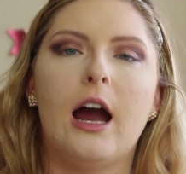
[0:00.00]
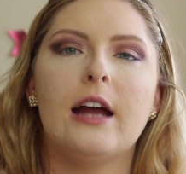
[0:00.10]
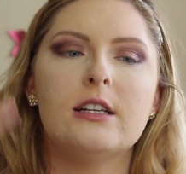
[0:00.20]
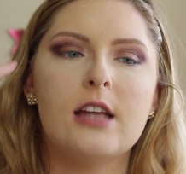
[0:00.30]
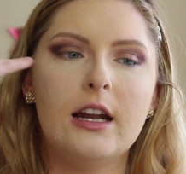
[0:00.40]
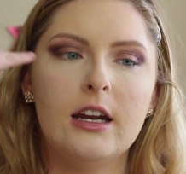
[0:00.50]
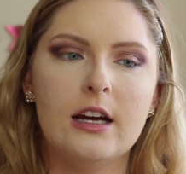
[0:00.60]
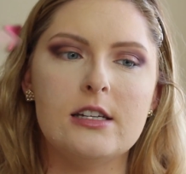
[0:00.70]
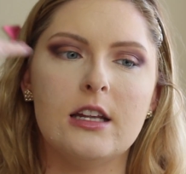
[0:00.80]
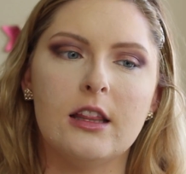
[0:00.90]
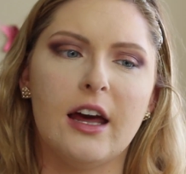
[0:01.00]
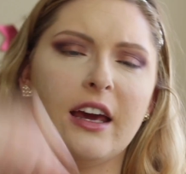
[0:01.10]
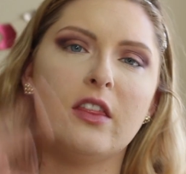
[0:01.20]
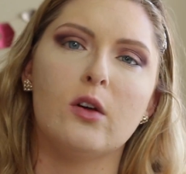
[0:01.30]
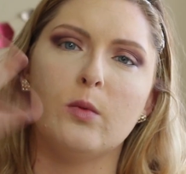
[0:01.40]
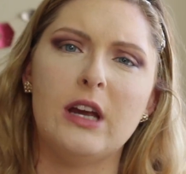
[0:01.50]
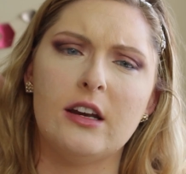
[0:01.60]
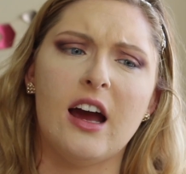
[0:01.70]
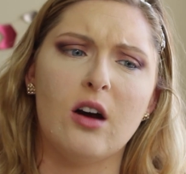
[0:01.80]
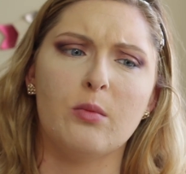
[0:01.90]
I decided I didn't like the winged
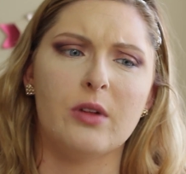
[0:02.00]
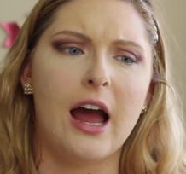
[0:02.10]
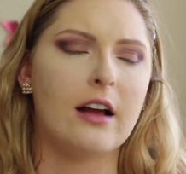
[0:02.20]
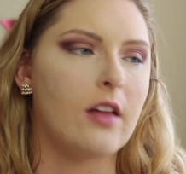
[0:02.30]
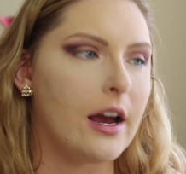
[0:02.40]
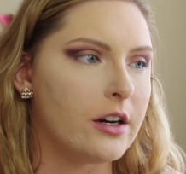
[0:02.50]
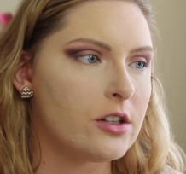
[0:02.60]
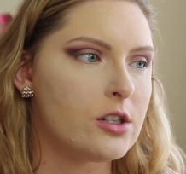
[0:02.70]
out black liner,